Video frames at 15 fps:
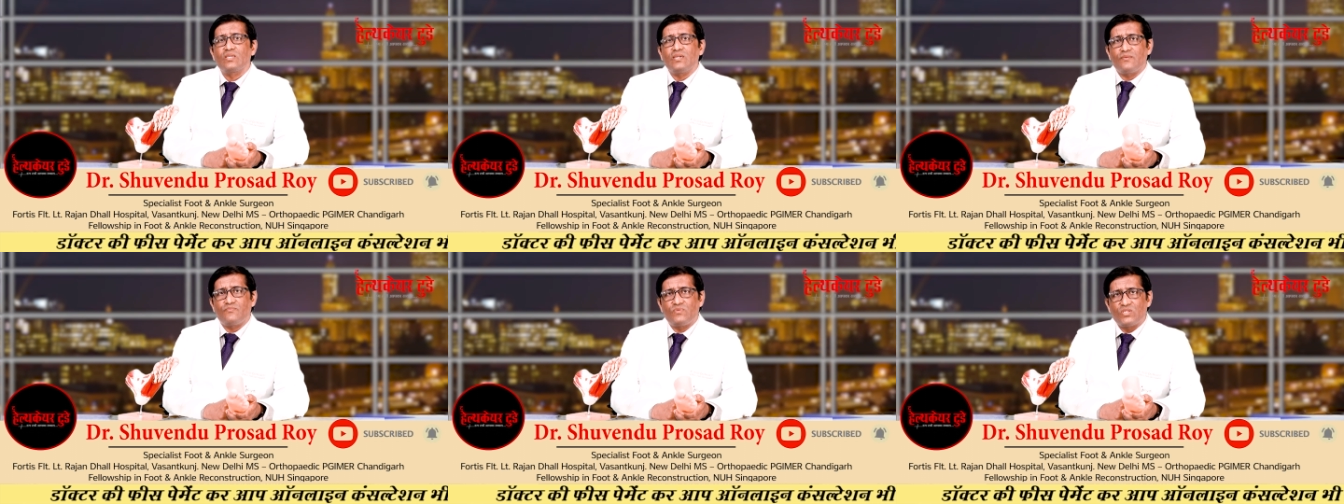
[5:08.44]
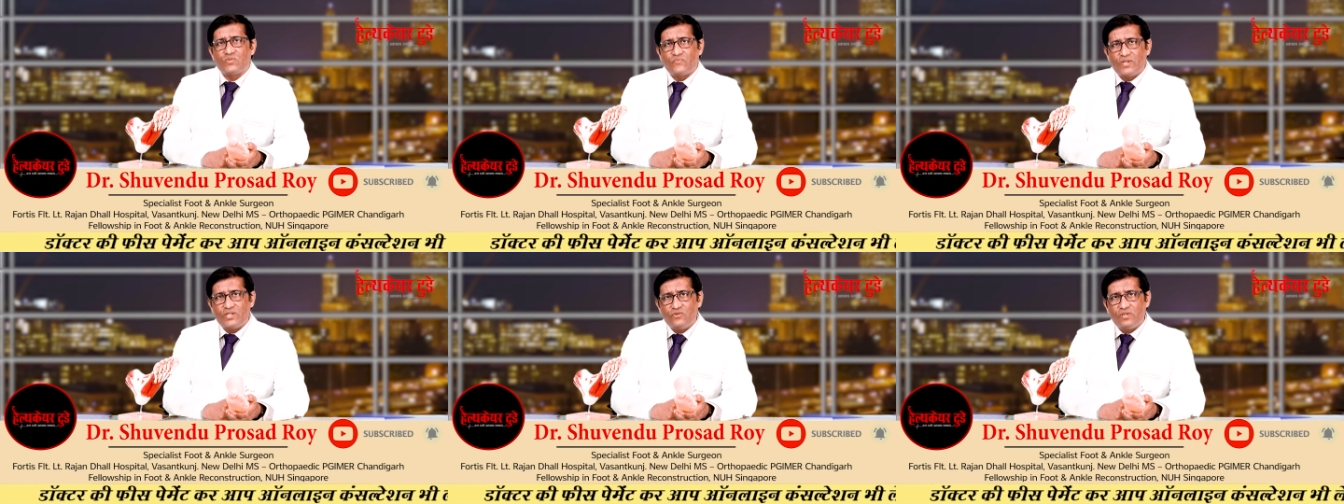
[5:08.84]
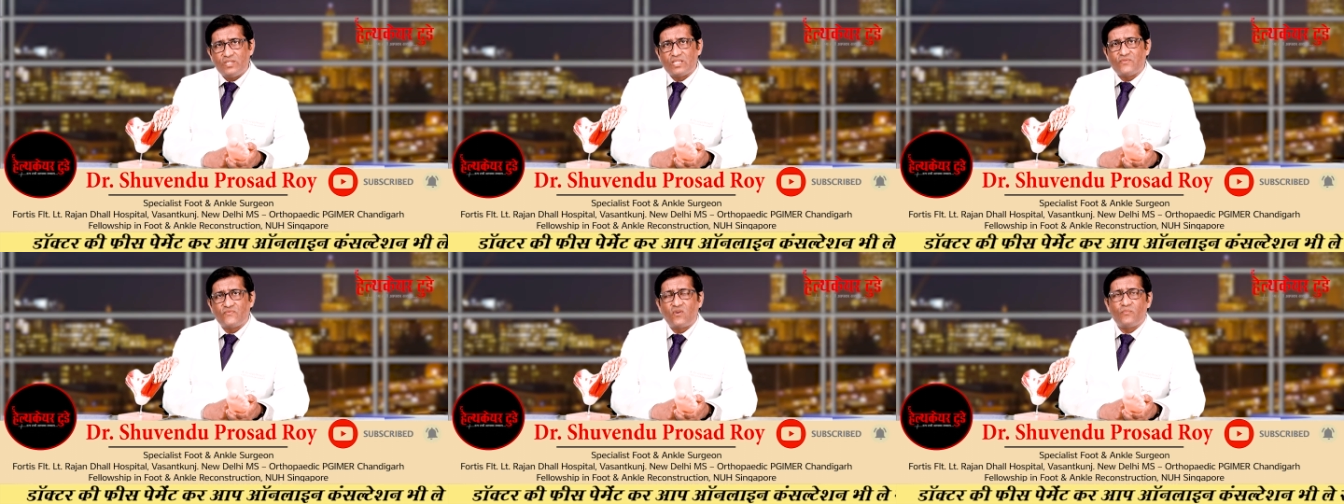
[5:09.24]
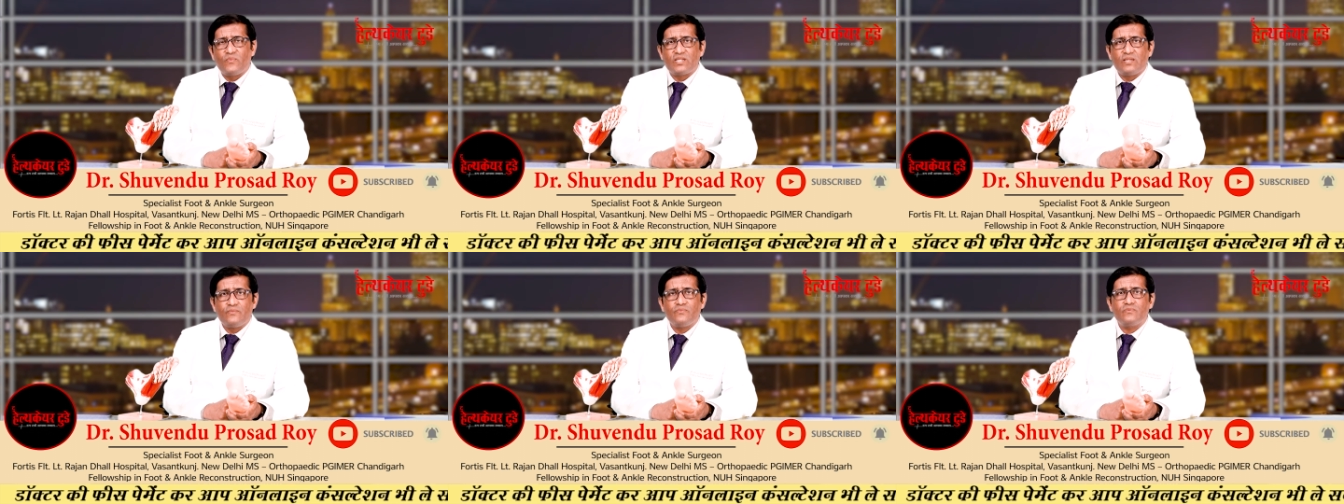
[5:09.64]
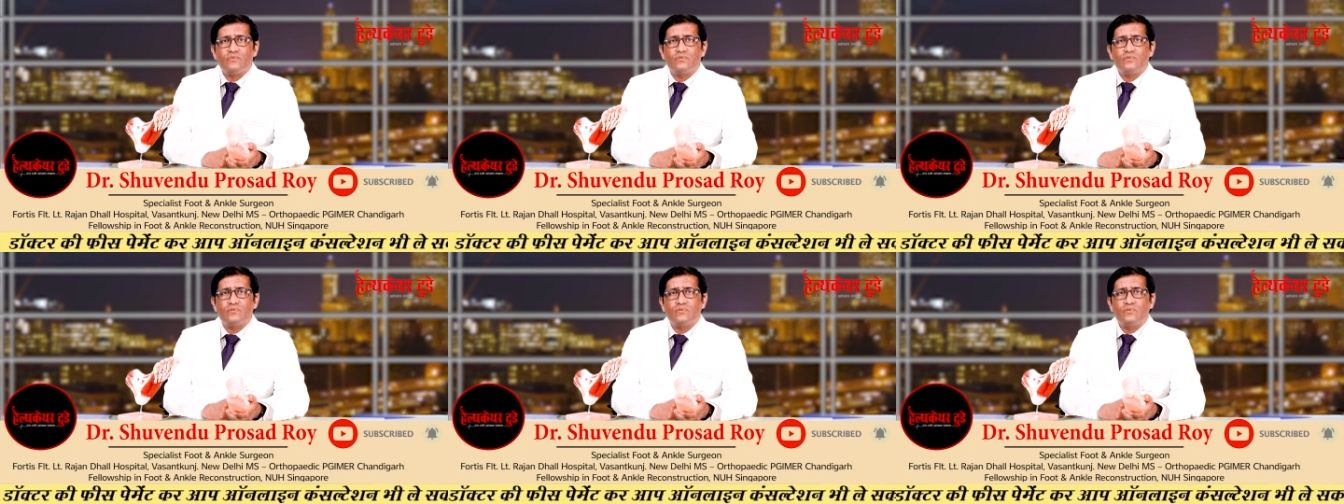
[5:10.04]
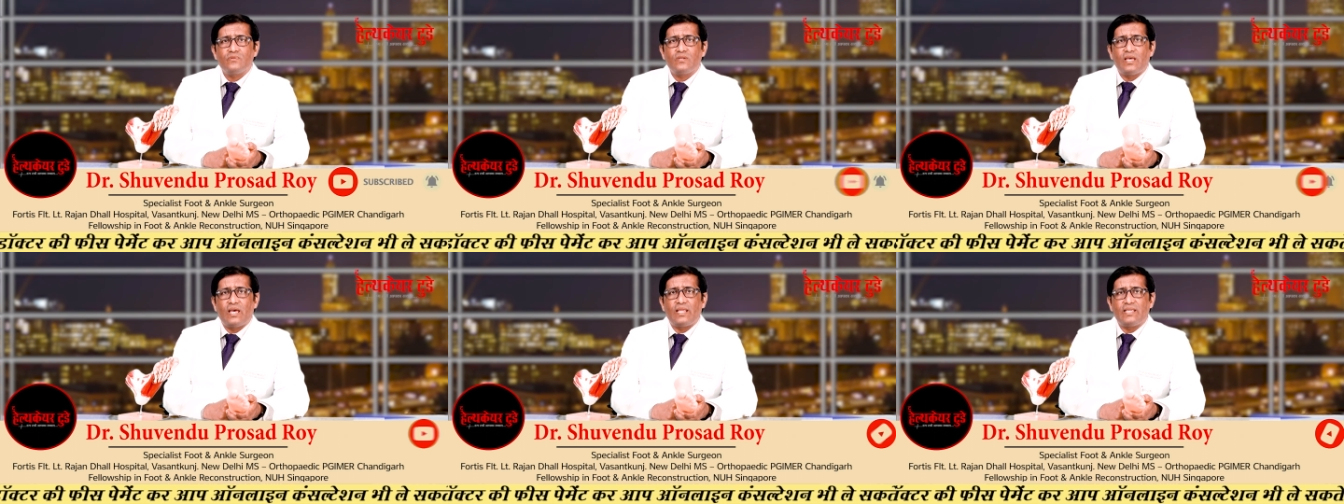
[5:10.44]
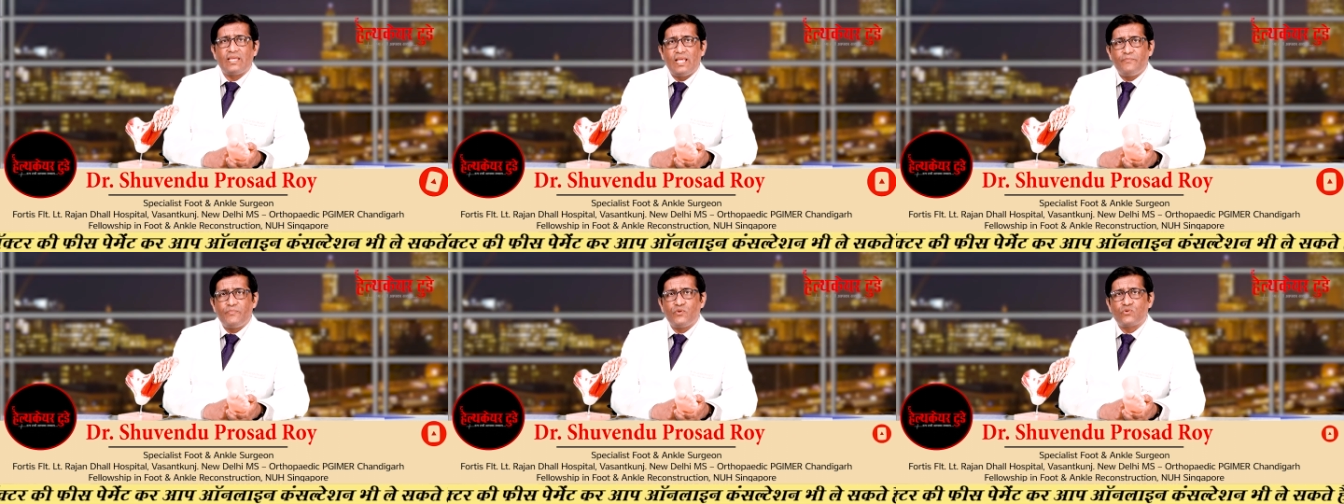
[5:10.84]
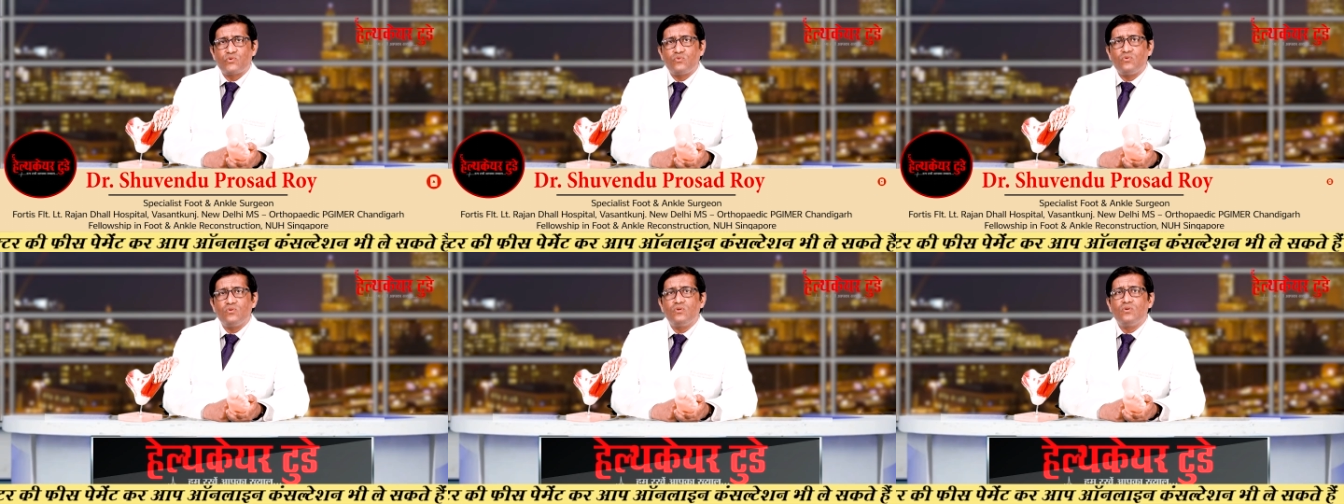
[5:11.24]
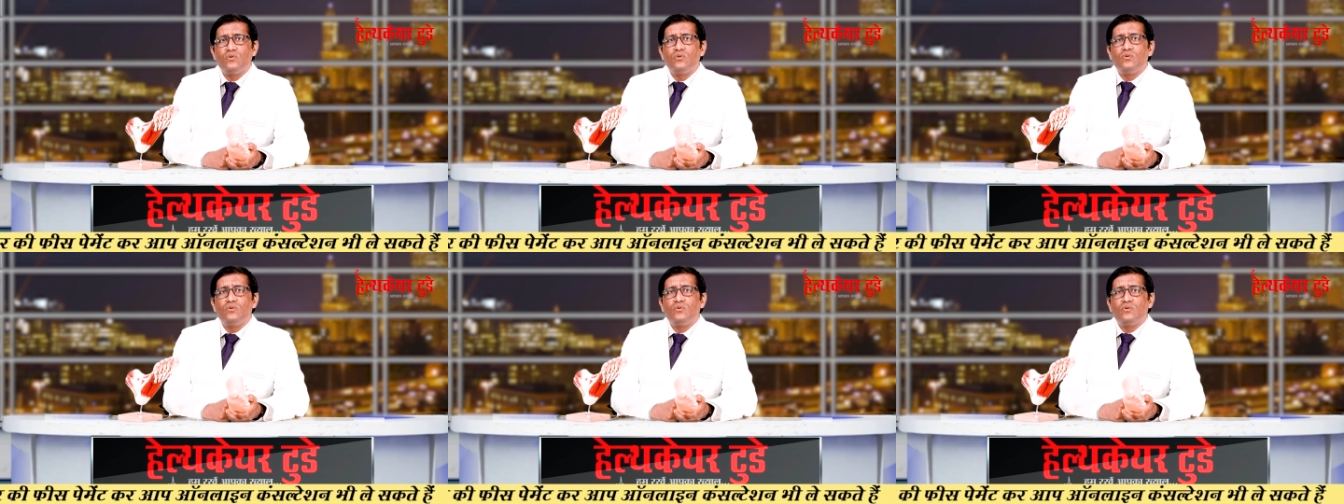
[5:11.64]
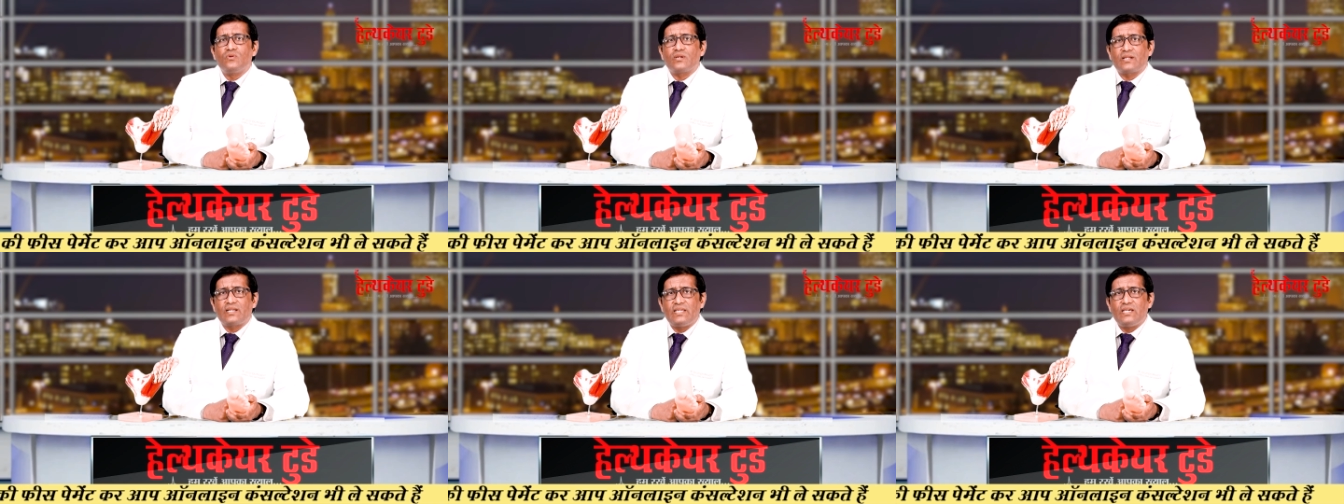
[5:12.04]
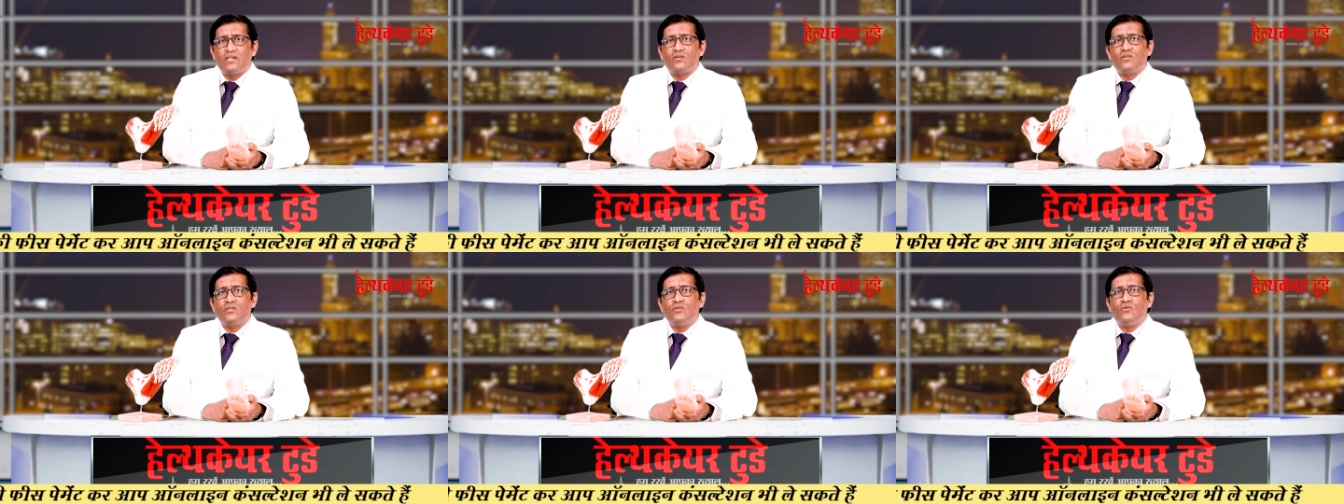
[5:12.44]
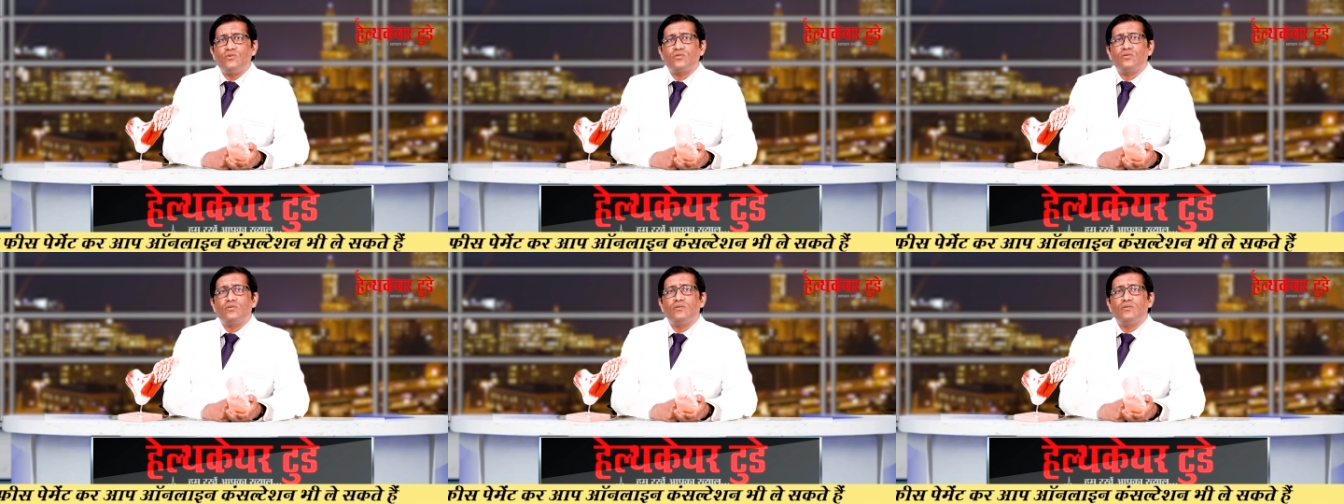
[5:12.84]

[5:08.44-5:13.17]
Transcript: If this video is informative and help you to clear your